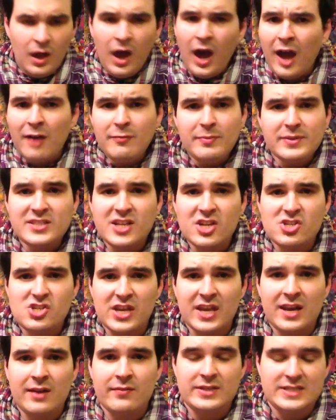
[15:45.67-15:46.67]
I've been
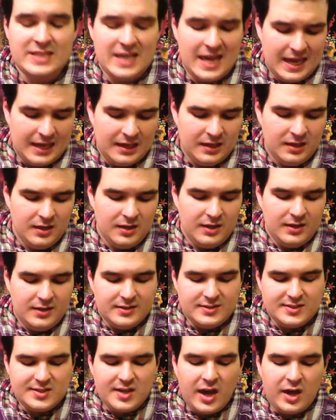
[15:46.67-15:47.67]
touching it every day
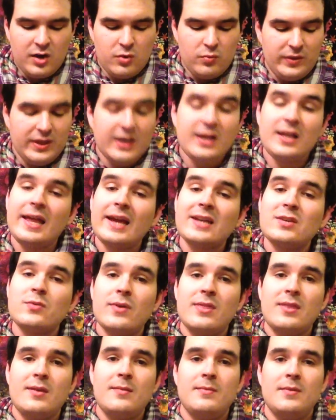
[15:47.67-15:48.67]
to kind of reconnect
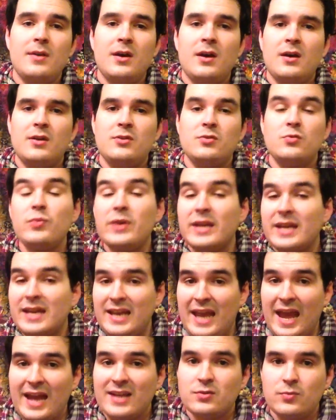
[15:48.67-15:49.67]

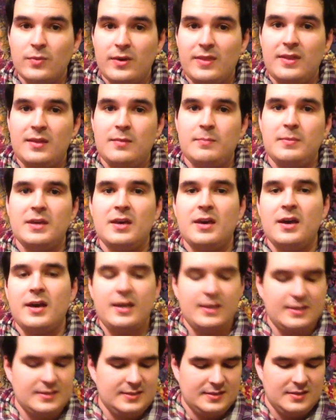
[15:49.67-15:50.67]
with it,
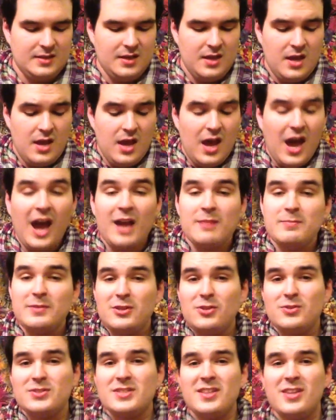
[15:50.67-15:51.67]
because I've been
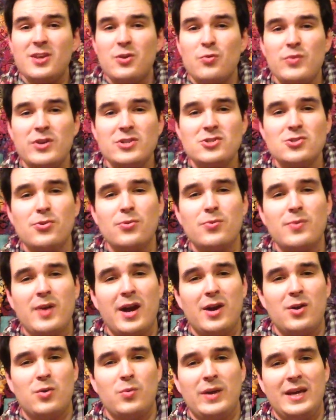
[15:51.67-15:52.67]
using the original
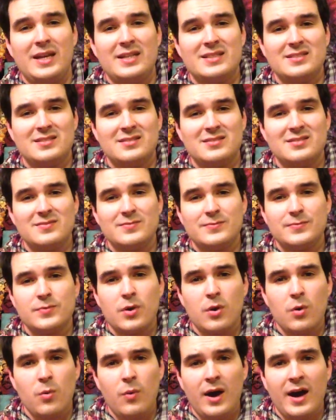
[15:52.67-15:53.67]
Rider-Waite
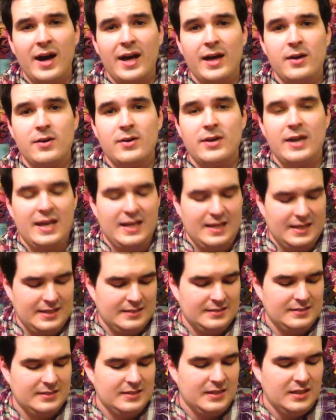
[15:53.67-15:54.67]
for a while,
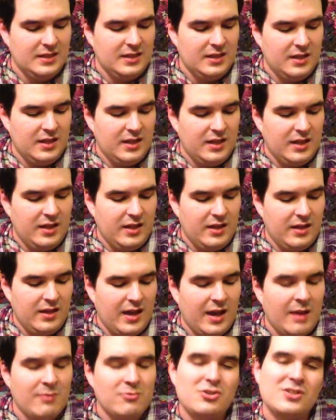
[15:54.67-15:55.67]
and
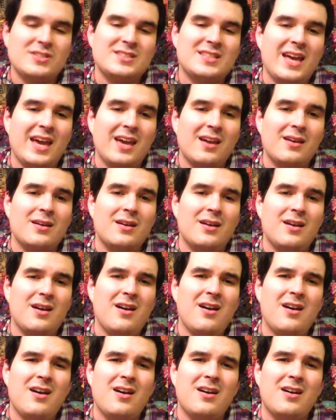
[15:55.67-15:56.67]
I'm just like,
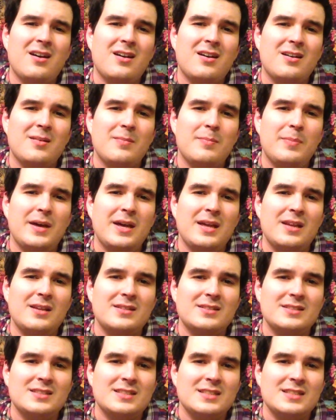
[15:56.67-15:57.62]
but